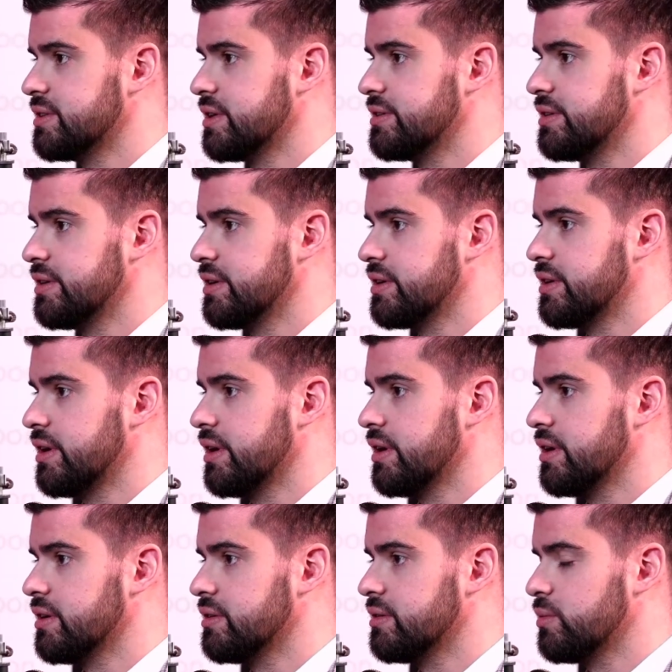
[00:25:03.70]
I think,
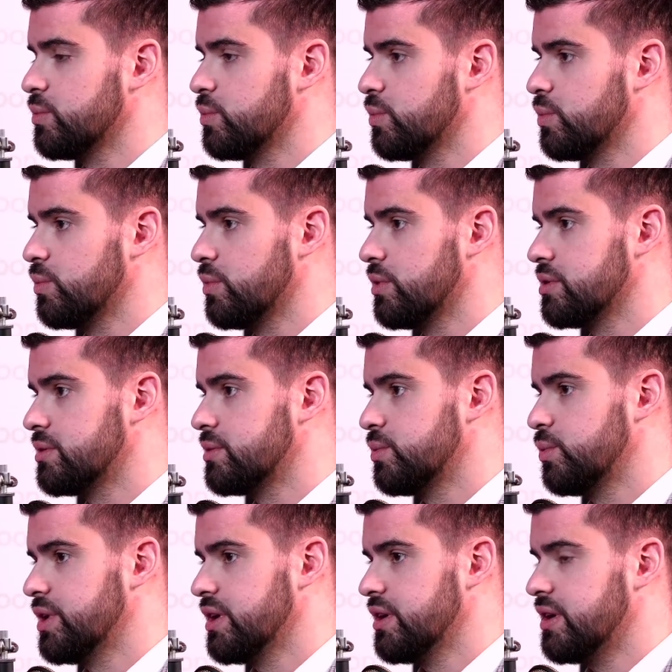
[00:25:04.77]
and what
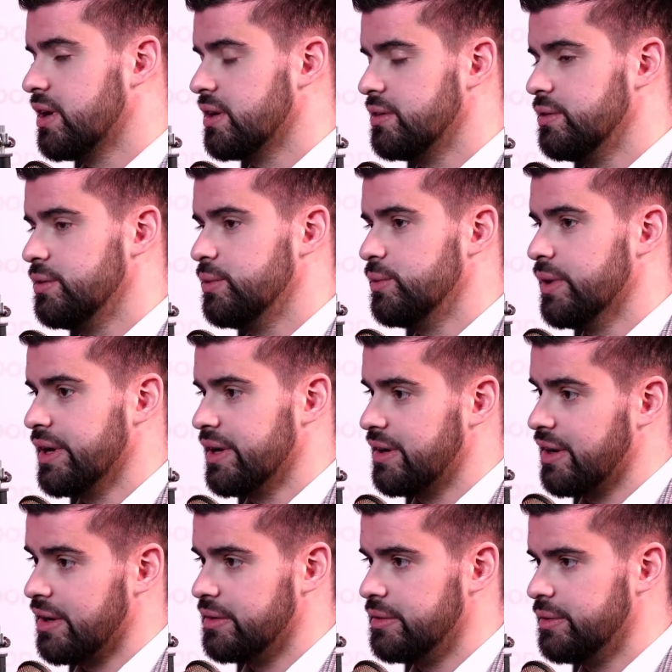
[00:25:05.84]
we can do and
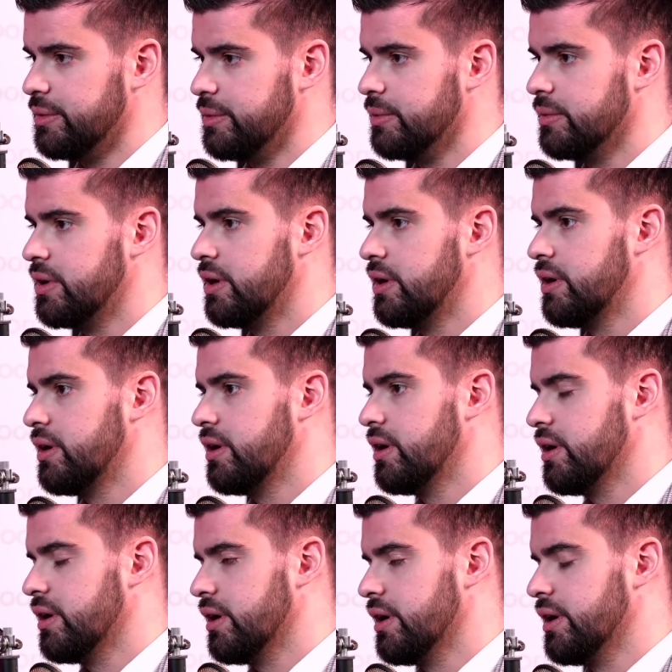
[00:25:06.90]
can do,
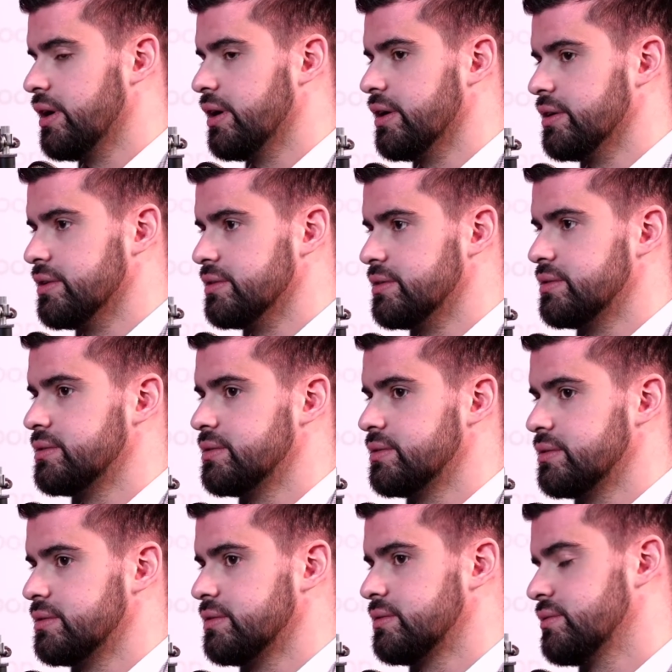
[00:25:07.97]
and
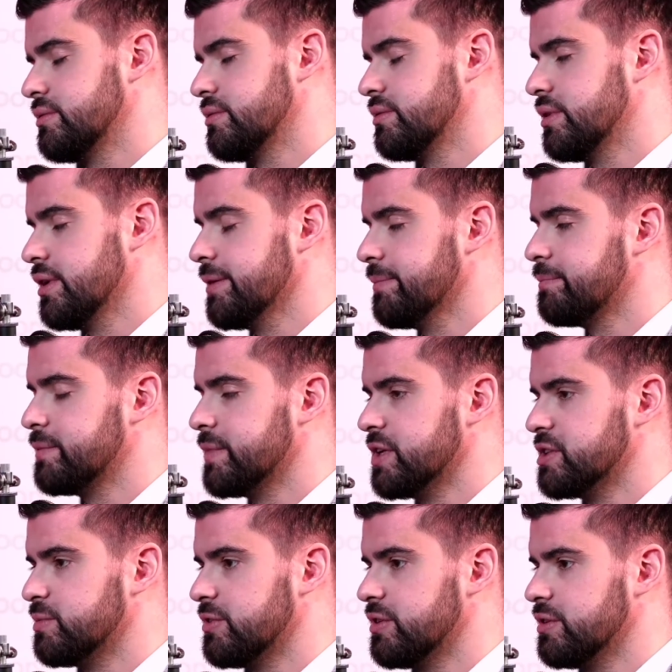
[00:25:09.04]
yeah,
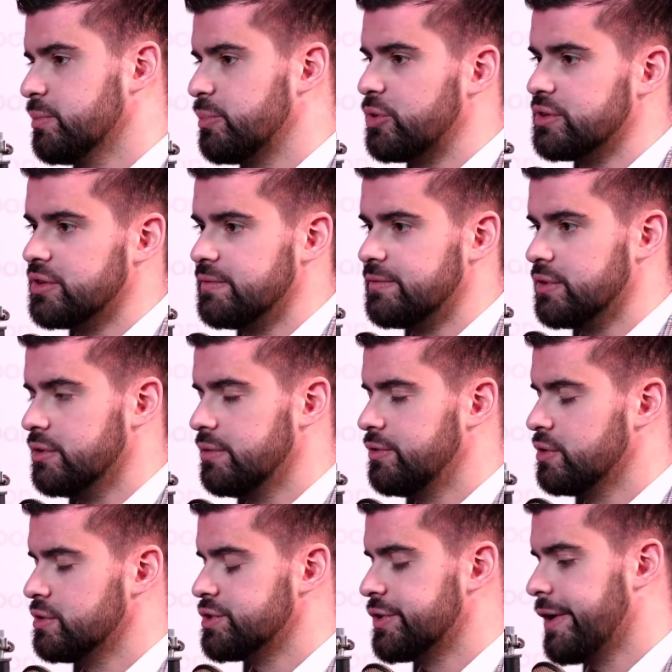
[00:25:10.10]
it's important for the
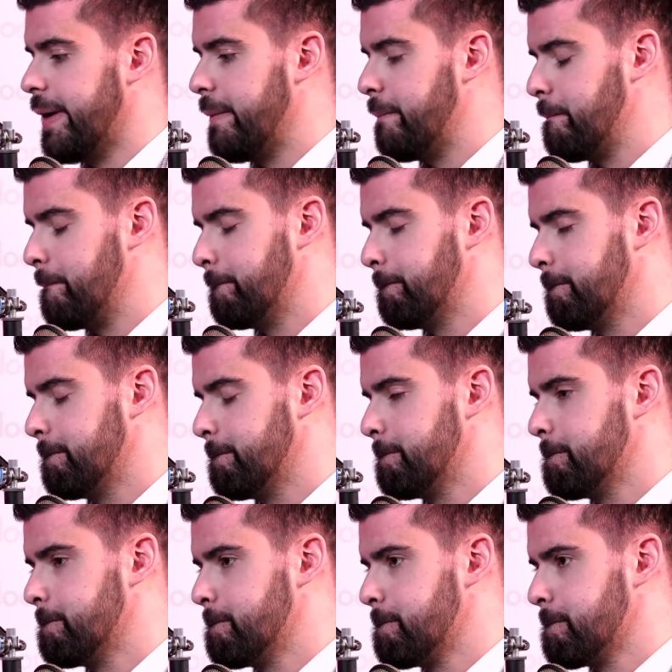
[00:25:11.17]
future.
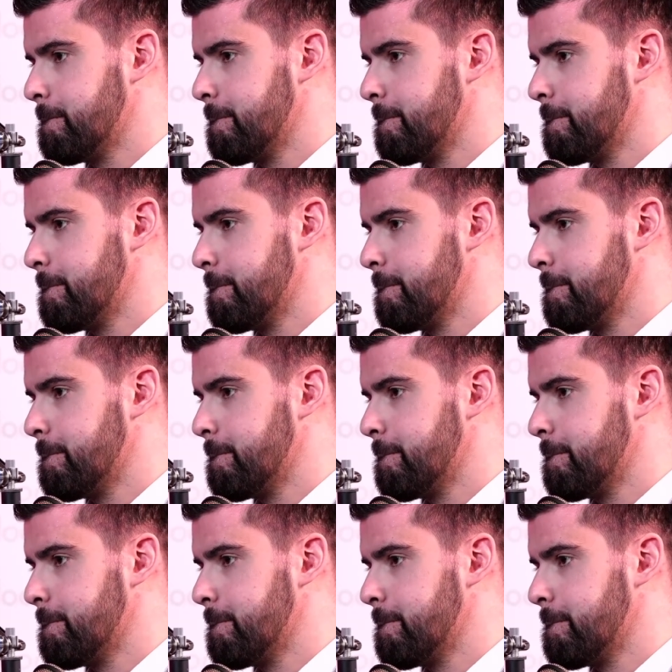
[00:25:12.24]
Yeah.